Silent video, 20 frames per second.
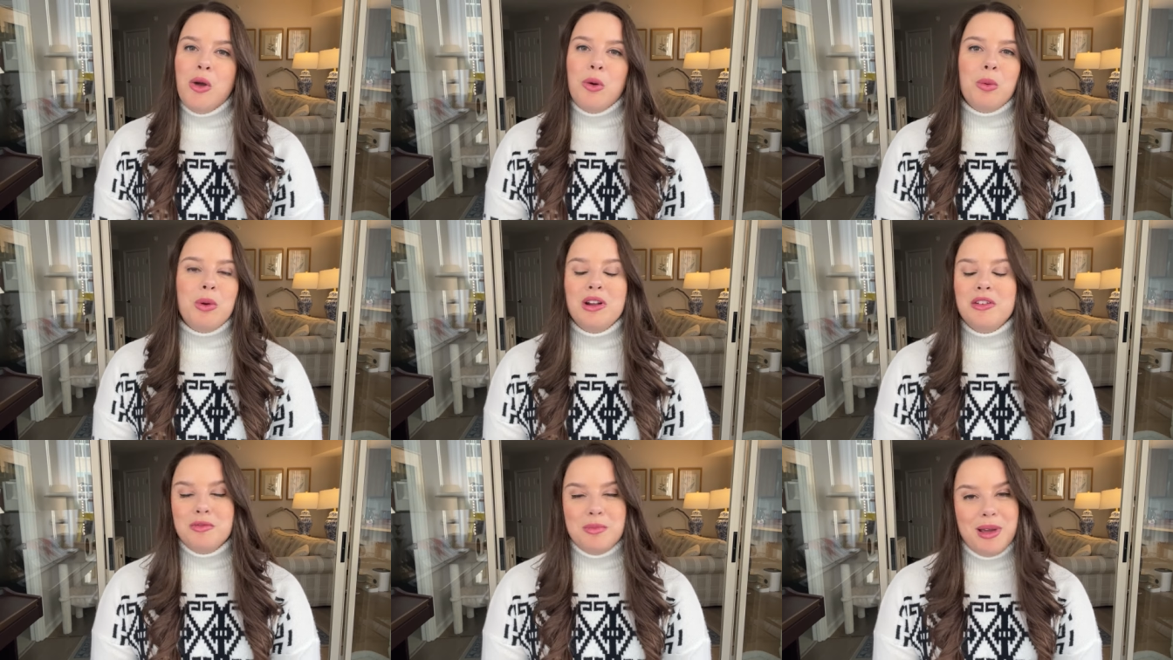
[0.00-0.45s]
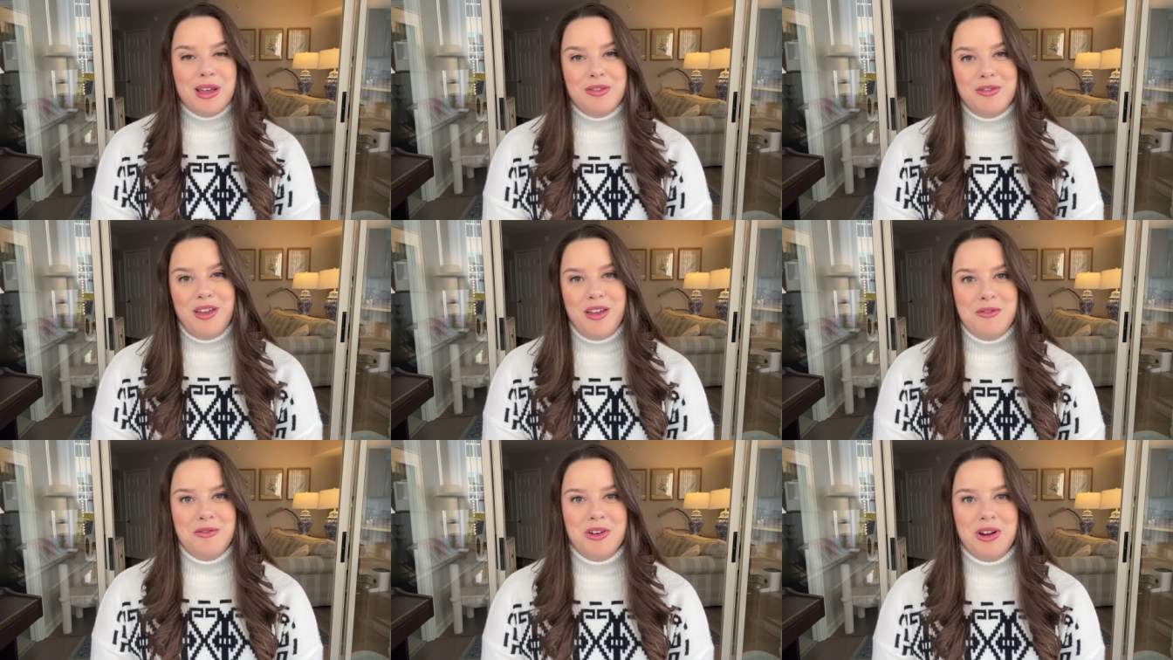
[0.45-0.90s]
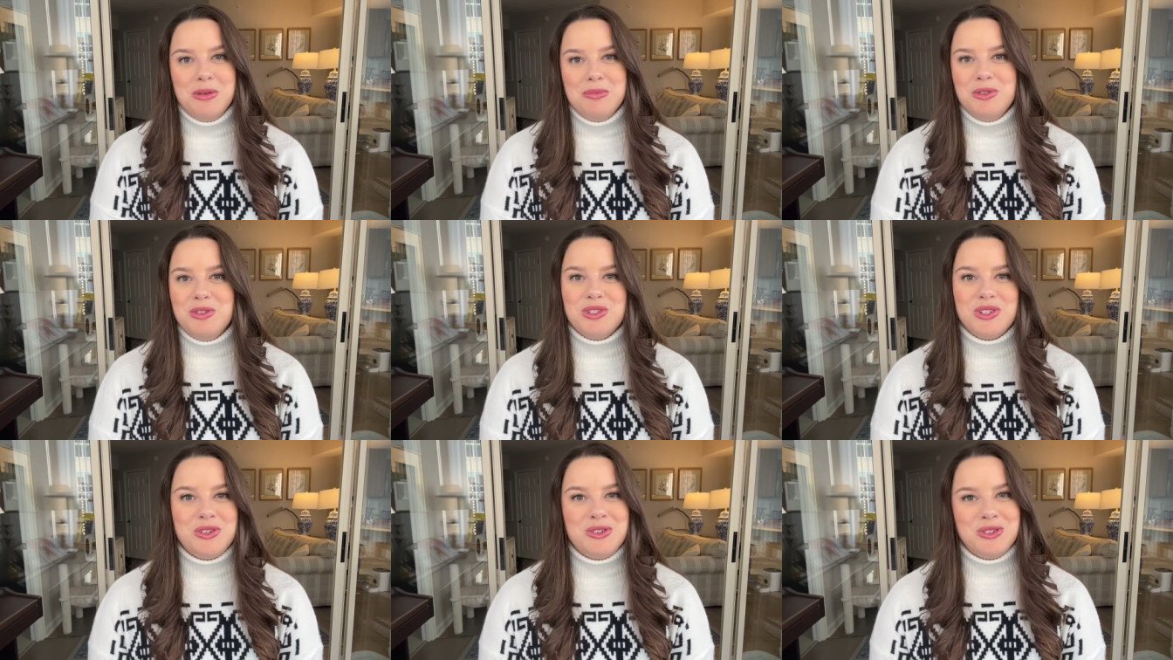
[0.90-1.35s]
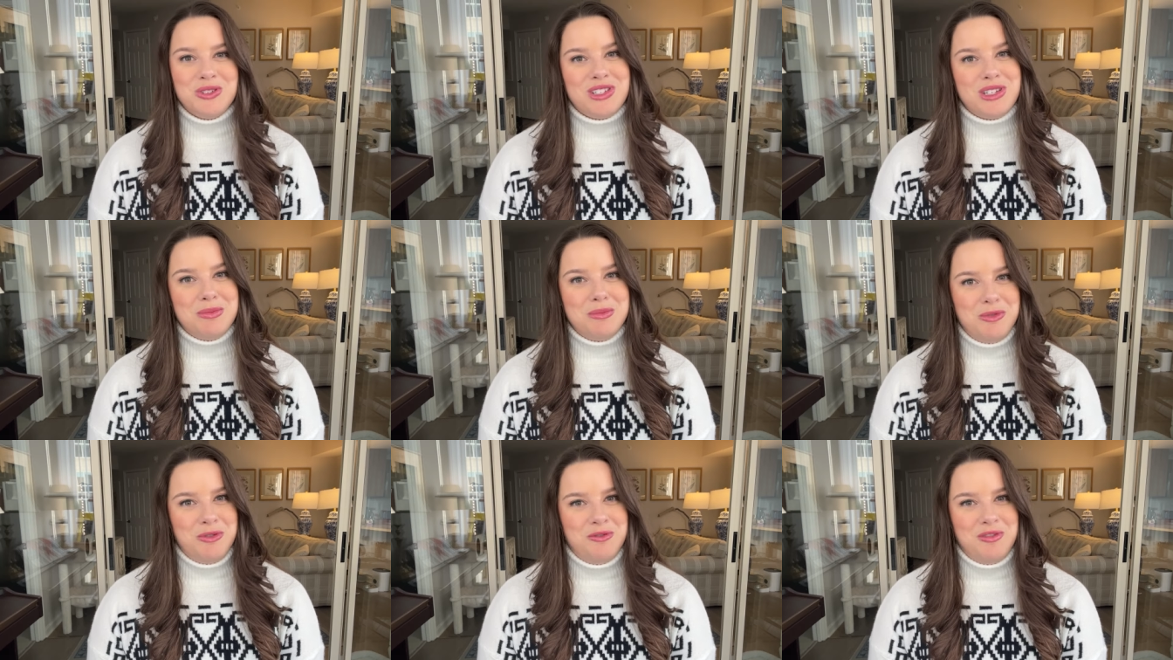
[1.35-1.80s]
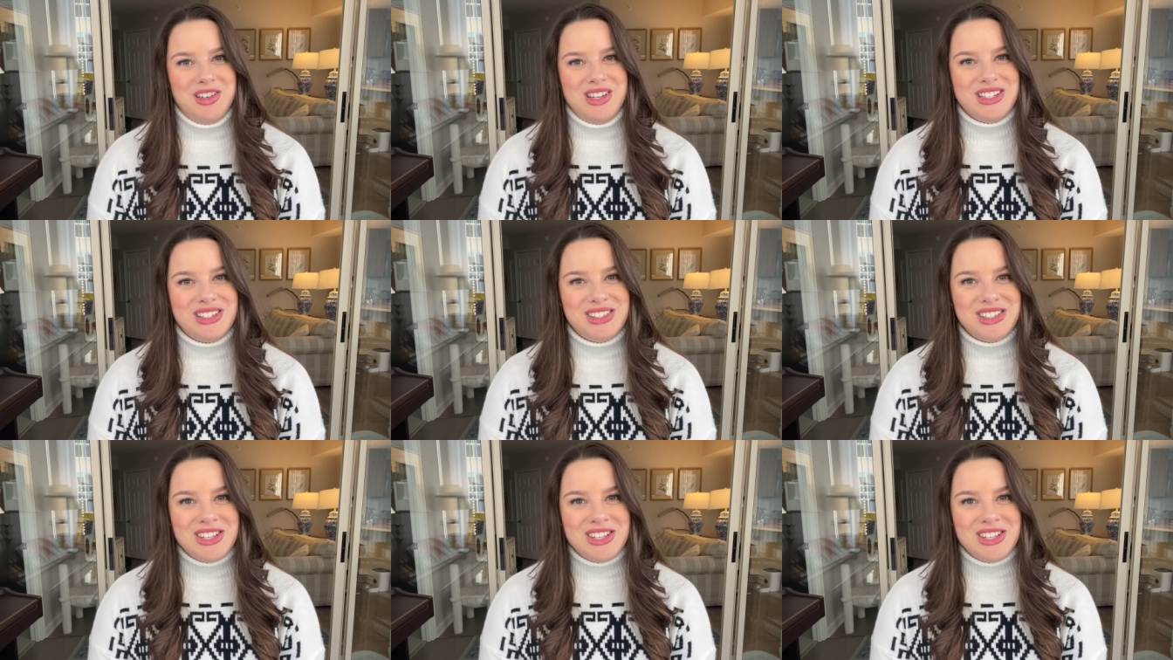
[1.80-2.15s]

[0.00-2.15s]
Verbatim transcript: one of my favorite musicals and movies.